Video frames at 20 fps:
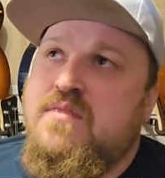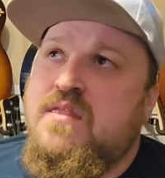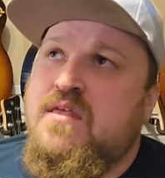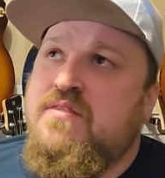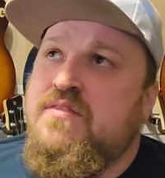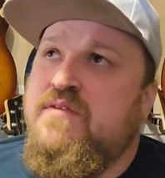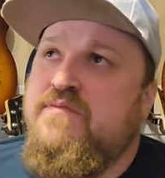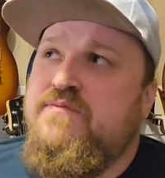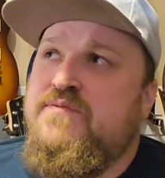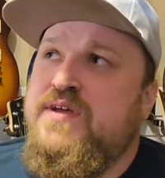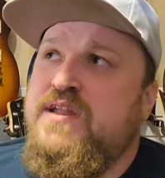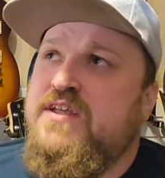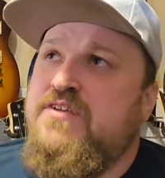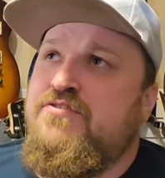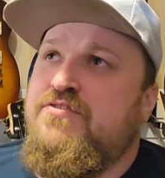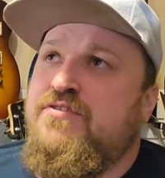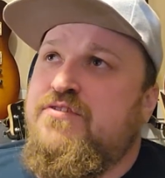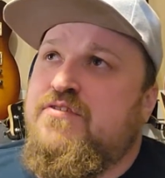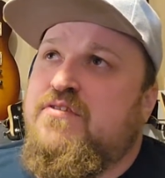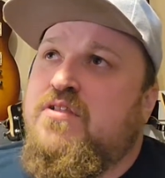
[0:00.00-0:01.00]
The
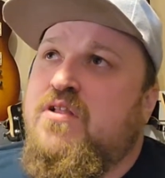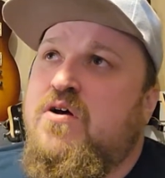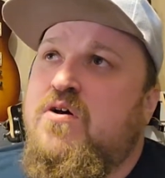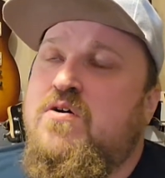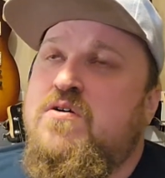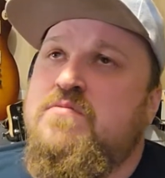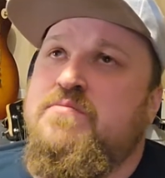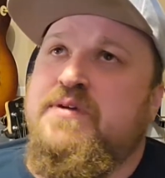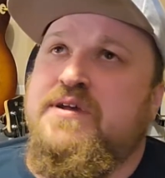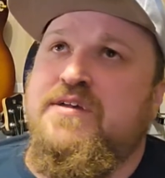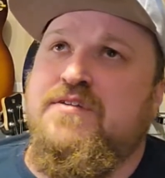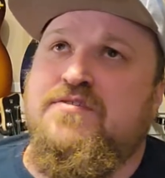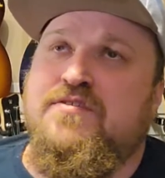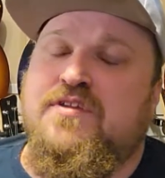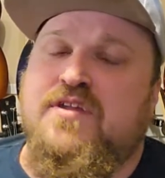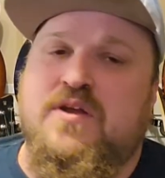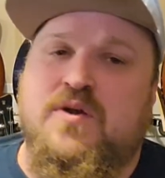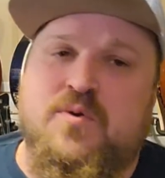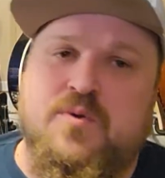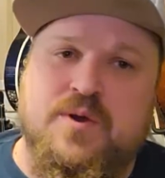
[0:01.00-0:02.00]
finish is long because of
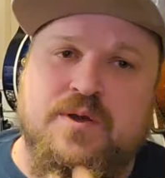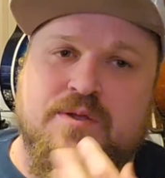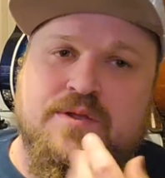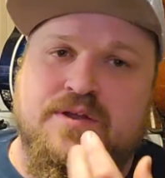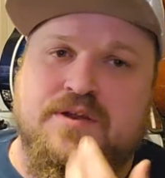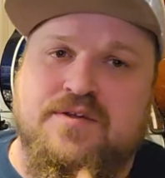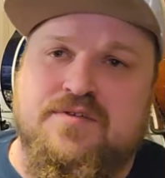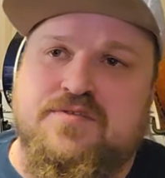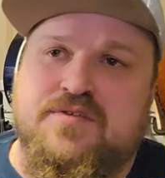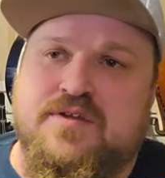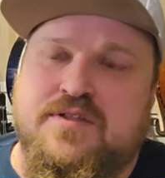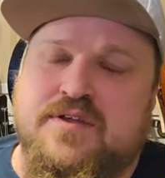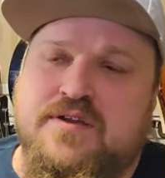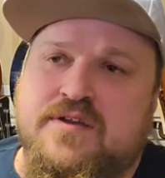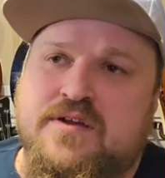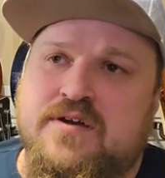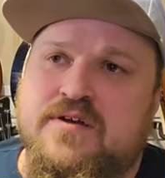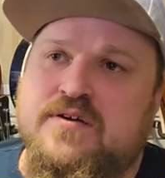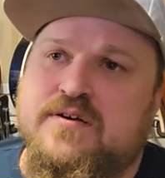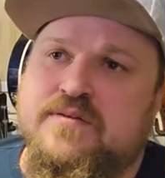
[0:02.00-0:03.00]
the oiliness on the
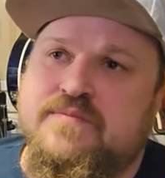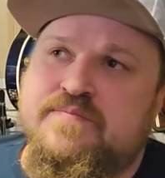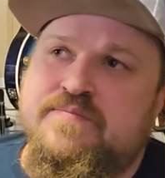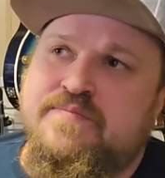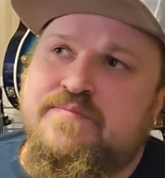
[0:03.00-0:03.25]
tongue,